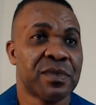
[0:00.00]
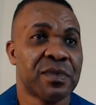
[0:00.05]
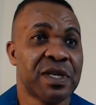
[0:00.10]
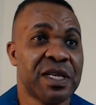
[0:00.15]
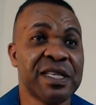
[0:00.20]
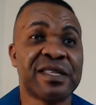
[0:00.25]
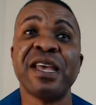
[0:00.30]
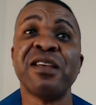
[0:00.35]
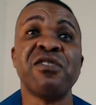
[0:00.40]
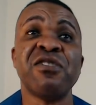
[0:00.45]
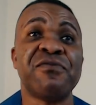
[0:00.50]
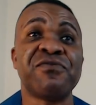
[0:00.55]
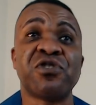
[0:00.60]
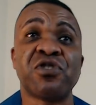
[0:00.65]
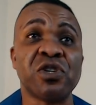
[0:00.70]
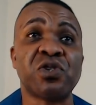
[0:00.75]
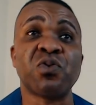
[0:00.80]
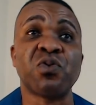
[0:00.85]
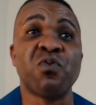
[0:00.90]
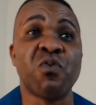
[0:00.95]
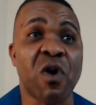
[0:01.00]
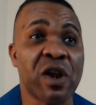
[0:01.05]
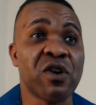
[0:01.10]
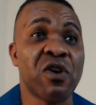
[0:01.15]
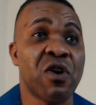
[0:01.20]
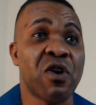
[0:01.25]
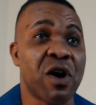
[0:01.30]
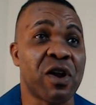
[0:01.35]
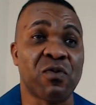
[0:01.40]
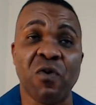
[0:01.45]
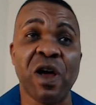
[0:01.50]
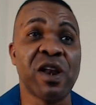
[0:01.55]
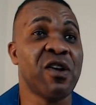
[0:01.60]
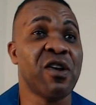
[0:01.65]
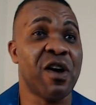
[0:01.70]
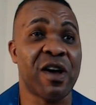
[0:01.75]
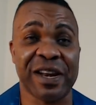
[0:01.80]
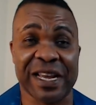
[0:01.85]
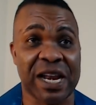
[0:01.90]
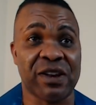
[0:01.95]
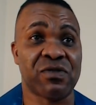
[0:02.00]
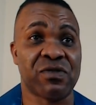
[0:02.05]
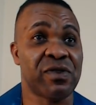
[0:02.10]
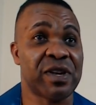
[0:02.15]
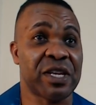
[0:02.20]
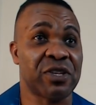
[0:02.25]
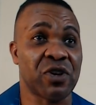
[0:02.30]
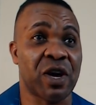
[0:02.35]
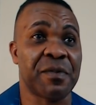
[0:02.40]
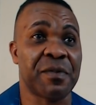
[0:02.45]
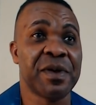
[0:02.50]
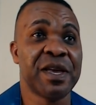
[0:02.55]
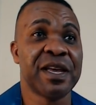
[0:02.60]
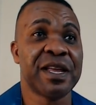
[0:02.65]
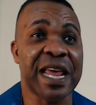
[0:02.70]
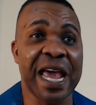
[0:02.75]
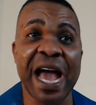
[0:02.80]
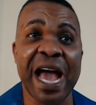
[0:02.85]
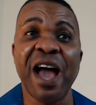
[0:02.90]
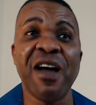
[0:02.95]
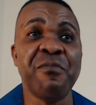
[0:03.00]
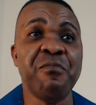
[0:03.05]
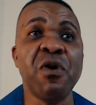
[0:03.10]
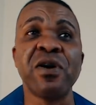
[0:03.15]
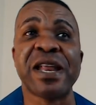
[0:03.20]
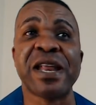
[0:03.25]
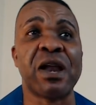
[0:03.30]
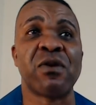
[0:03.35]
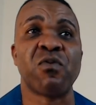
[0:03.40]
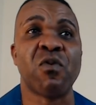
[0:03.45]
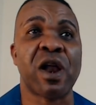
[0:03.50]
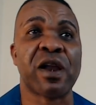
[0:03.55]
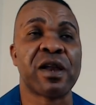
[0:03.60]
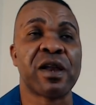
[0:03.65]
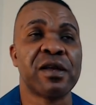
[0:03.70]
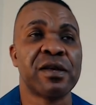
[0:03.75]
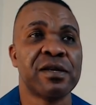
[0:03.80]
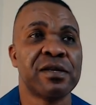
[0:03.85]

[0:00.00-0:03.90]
Instead of just one horn can do the job. They have more than one.